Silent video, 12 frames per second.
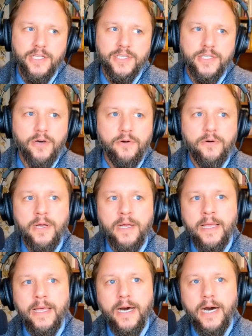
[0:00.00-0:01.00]
So,
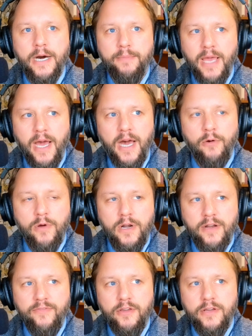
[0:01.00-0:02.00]
I
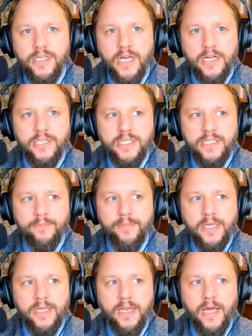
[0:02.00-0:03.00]
wonder if you could talk just a
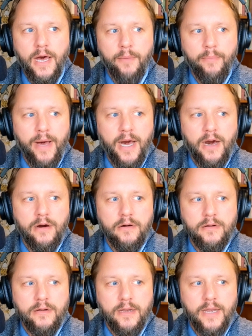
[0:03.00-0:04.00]
bit about